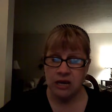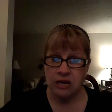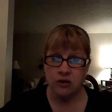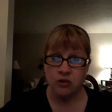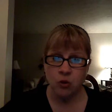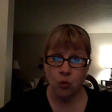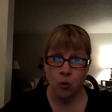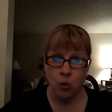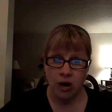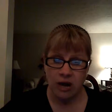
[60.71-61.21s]

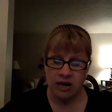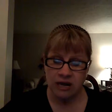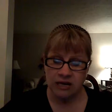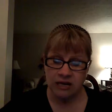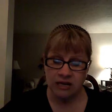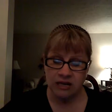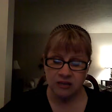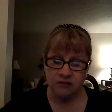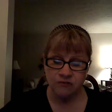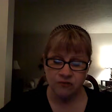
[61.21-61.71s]
in the way
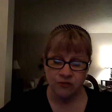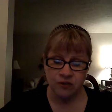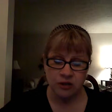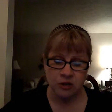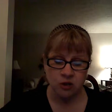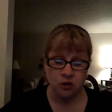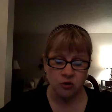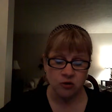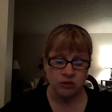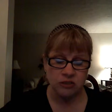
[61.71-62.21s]
an
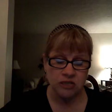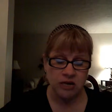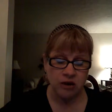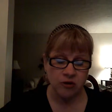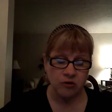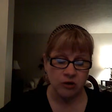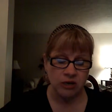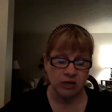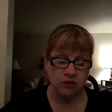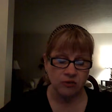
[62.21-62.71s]
infant learns
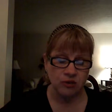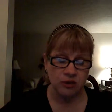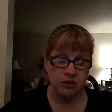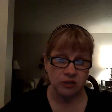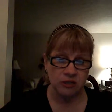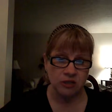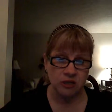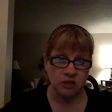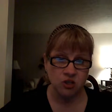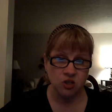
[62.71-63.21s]
how to get the
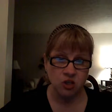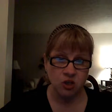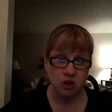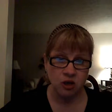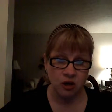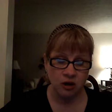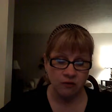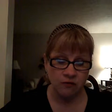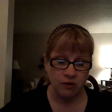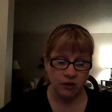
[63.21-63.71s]

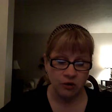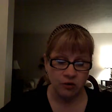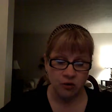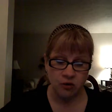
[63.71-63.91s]
attention of